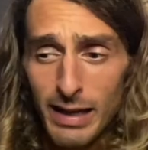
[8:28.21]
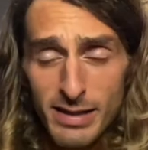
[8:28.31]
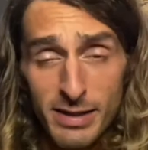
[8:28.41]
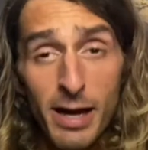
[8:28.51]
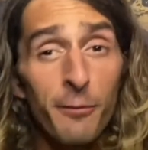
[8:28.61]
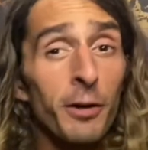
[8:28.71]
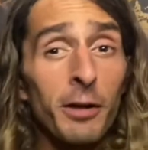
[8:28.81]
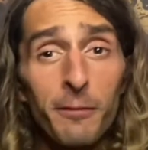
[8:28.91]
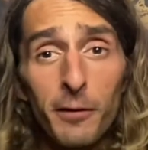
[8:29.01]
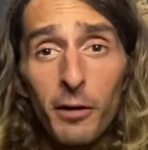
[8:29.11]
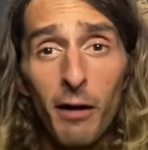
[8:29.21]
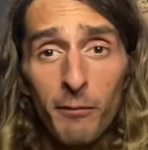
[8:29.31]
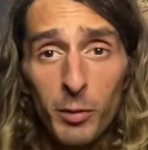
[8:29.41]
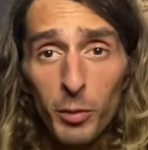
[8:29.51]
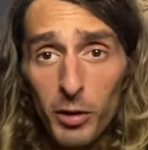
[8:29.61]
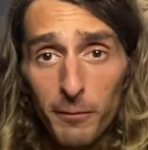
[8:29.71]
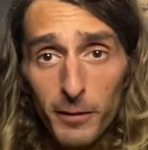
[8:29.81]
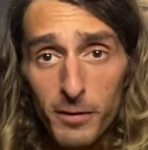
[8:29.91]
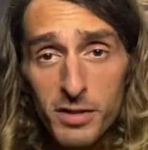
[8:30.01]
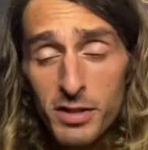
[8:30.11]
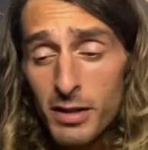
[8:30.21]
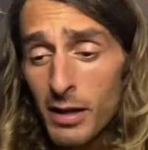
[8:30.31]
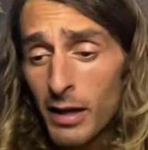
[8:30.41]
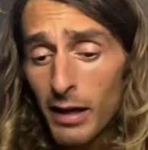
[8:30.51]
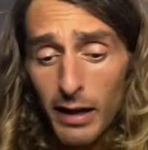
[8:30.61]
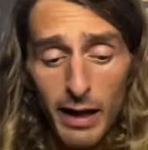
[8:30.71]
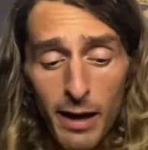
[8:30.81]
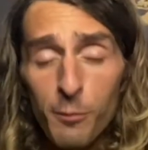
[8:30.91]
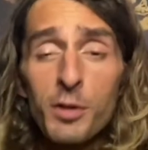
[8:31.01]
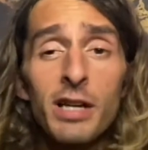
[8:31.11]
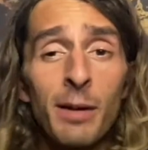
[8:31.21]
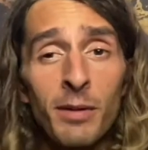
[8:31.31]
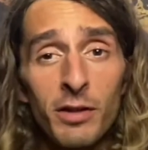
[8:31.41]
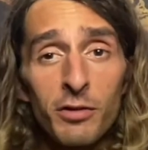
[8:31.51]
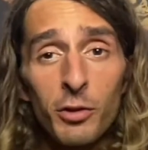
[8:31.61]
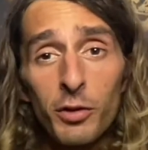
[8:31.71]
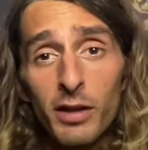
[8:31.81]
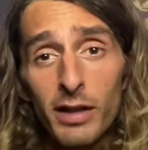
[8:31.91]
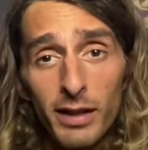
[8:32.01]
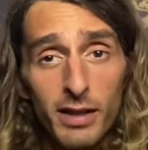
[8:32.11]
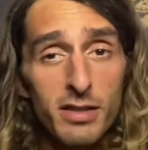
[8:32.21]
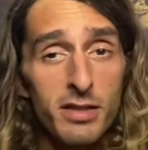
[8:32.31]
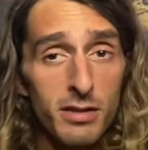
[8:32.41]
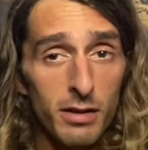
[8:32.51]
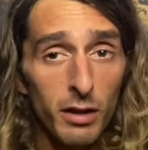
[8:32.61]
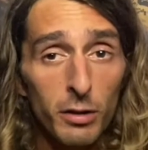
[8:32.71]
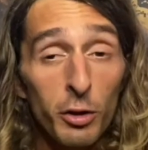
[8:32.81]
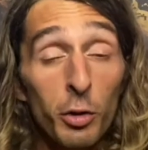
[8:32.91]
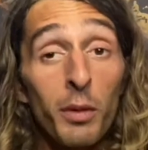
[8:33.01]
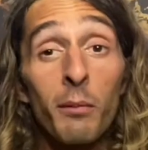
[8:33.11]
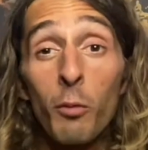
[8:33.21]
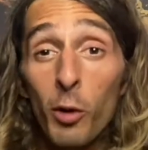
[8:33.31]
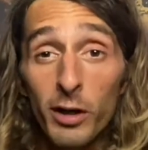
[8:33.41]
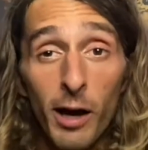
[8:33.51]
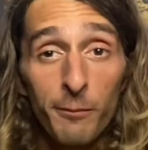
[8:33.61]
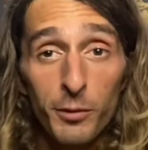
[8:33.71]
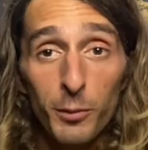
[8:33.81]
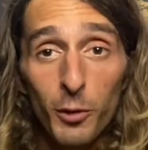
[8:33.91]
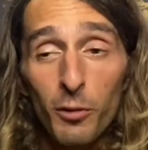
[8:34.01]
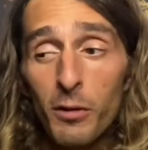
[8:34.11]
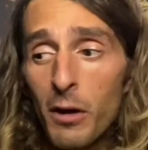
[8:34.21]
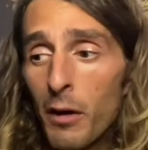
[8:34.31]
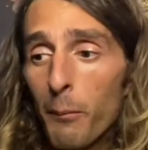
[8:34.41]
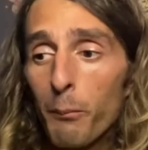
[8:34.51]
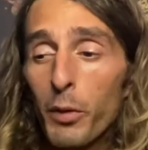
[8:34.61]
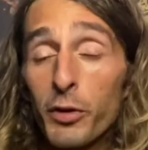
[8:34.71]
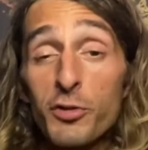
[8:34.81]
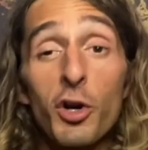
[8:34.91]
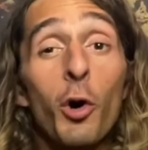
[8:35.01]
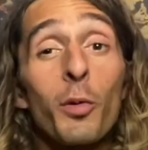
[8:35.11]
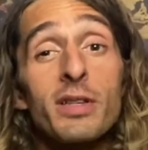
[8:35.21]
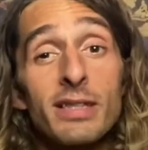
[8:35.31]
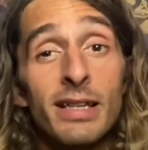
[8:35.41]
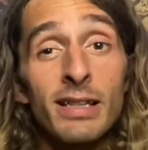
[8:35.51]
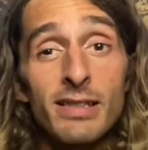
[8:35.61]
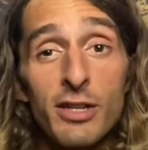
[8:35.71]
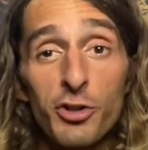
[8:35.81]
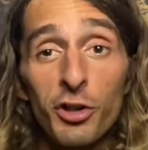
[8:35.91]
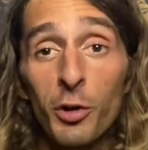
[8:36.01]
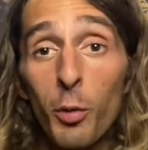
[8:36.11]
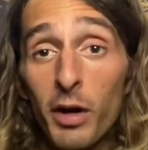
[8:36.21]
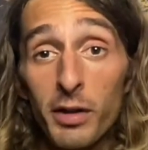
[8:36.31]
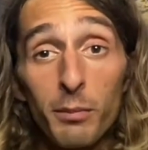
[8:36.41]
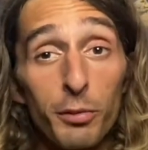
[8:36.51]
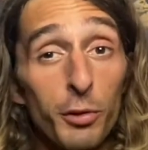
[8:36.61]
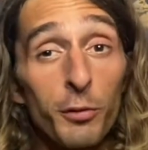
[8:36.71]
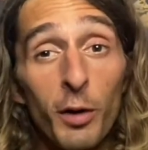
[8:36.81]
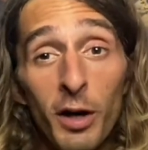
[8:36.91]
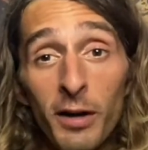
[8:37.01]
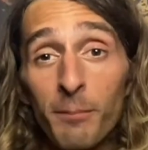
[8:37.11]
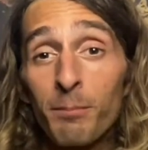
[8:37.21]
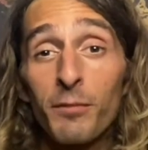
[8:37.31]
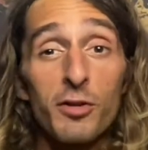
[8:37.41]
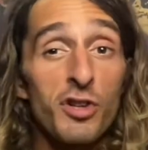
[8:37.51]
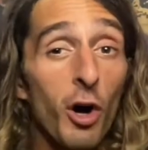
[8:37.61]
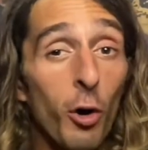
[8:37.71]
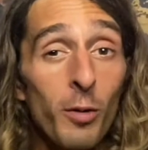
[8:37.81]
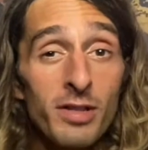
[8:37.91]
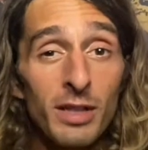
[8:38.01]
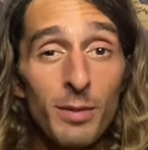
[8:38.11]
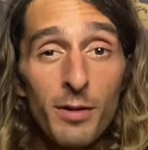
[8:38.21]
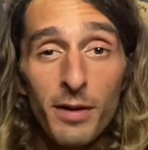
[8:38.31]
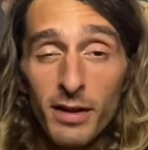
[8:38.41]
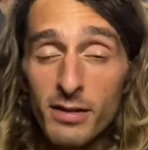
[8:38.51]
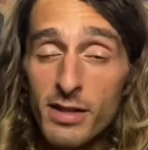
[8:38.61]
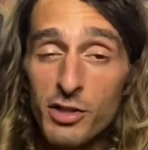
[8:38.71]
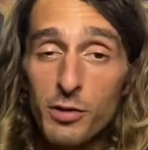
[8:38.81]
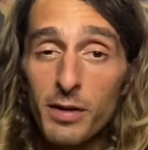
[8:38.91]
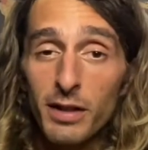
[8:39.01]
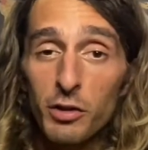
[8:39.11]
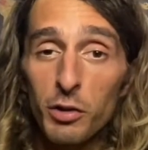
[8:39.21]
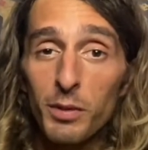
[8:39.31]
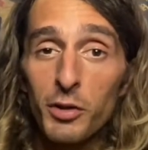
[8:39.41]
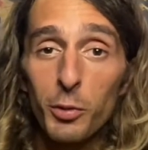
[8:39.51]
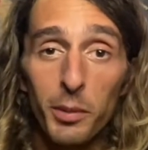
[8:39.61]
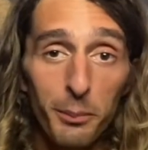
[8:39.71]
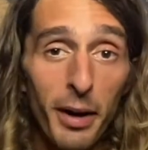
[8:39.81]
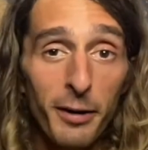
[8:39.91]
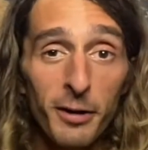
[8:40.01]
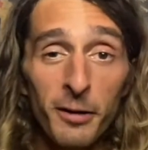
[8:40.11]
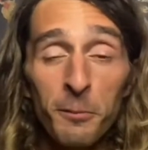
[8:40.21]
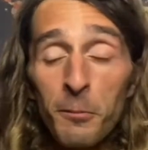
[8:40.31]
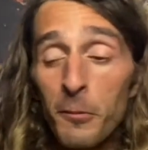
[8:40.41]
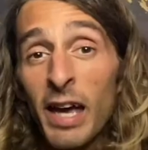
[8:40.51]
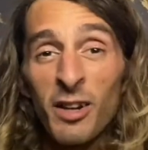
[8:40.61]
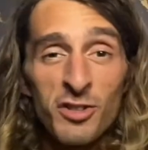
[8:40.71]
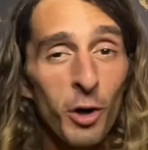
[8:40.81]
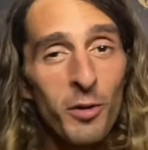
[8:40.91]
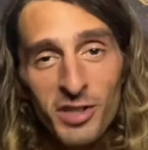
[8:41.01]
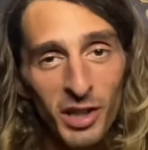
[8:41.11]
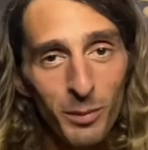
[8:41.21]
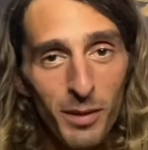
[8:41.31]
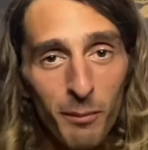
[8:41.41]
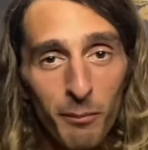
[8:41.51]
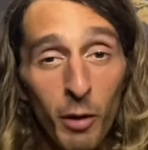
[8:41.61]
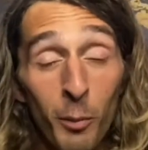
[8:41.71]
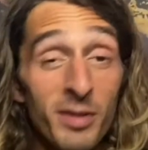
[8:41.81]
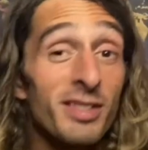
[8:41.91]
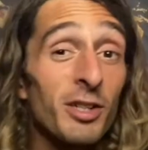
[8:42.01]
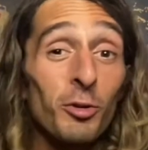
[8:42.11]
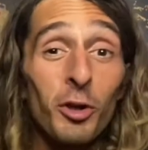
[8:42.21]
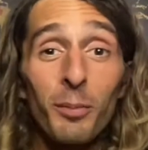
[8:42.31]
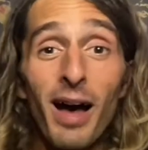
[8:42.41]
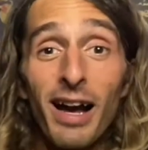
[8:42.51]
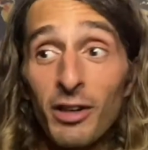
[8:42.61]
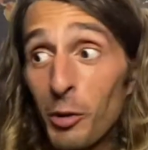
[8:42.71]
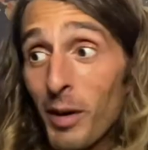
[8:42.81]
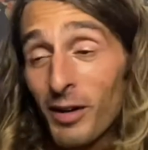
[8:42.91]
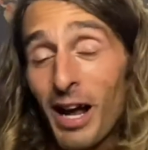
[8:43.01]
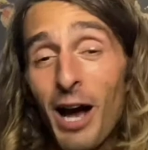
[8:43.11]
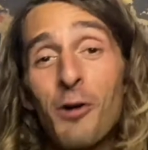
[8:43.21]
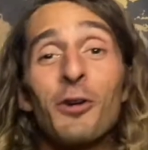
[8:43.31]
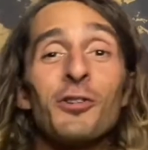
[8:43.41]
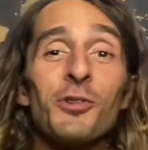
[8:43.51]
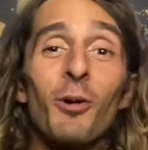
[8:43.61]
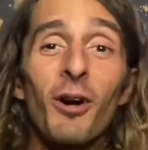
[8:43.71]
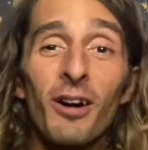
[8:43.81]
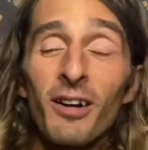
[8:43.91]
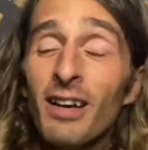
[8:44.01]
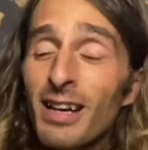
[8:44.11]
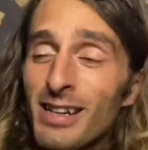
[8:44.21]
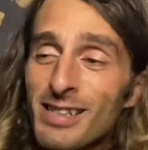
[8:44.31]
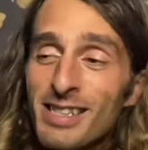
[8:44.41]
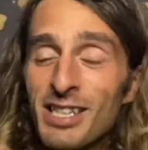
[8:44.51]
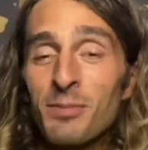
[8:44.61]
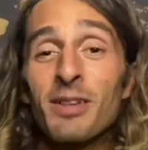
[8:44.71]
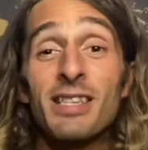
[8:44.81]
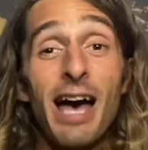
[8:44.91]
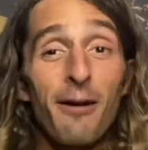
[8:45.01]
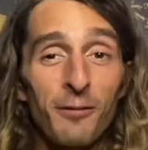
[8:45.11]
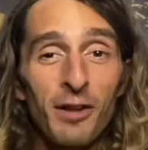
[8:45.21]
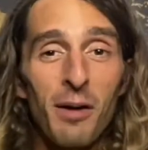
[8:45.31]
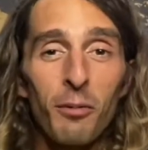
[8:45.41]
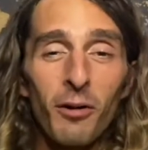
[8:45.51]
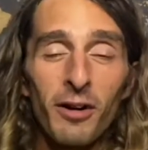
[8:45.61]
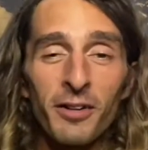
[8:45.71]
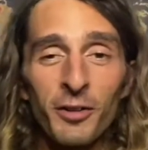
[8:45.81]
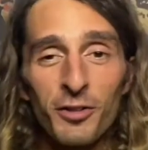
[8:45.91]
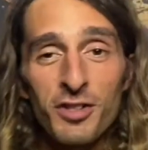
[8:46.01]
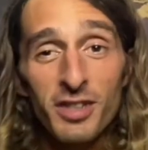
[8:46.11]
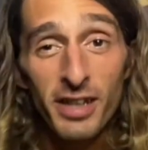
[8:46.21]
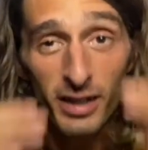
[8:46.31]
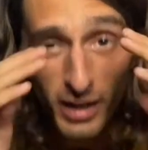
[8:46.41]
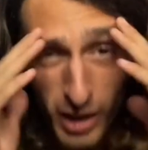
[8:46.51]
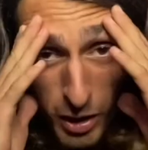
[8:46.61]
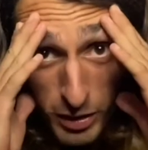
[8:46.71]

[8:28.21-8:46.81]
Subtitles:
It's never gonna feel comfortable at first. Every time that you do it, it gets a little bit more comfortable, but there's always things that you're gonna wanna improve on. There's always gonna be things that you think you could be doing better. And there's always gonna be moments that you look back, no matter how good you are, 6 months after that part, and you're just like, oh